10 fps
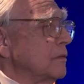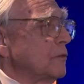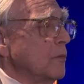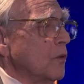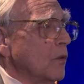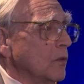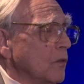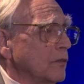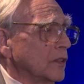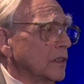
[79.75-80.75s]
from all
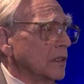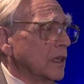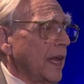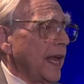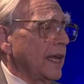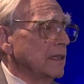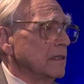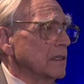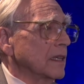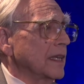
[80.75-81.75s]
over
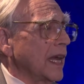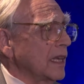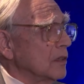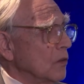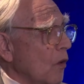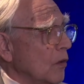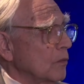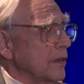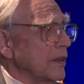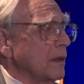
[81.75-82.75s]
and getting along
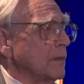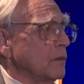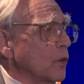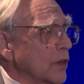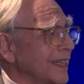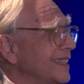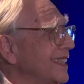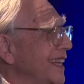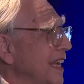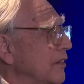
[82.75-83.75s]
with them and working
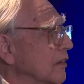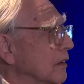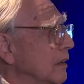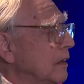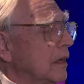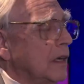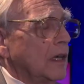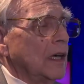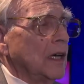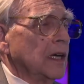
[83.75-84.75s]
together,
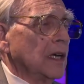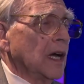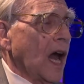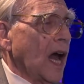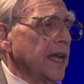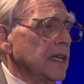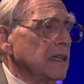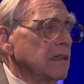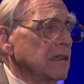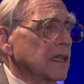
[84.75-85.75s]

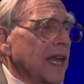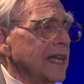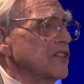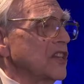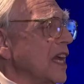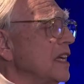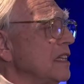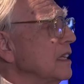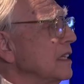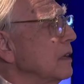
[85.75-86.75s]
I can't see
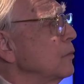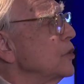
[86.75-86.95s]
anything that would